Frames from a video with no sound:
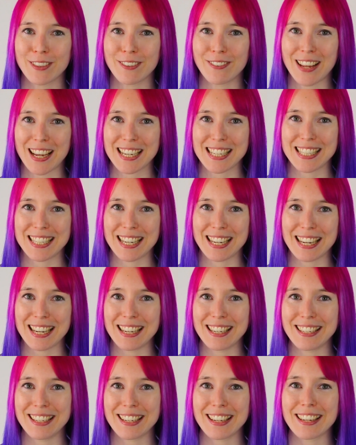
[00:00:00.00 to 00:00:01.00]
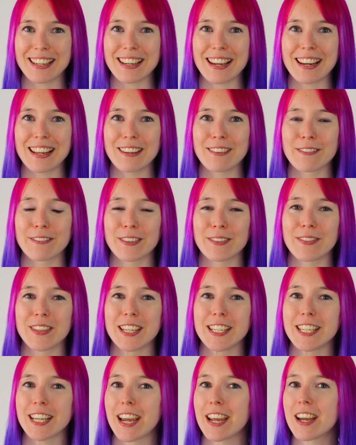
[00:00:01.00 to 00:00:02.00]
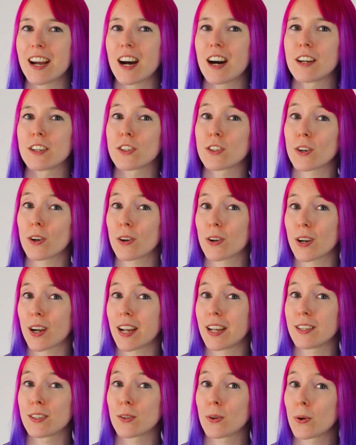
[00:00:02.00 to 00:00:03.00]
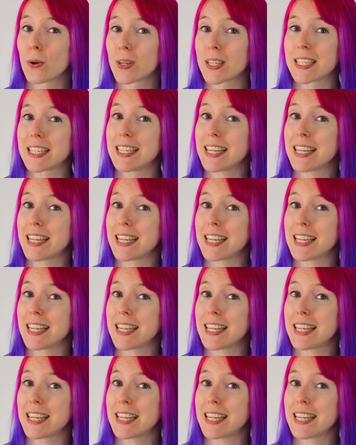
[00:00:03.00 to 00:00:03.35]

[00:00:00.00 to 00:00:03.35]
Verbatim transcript: for the Flex ticket, you can get it from the JR Tokai Tours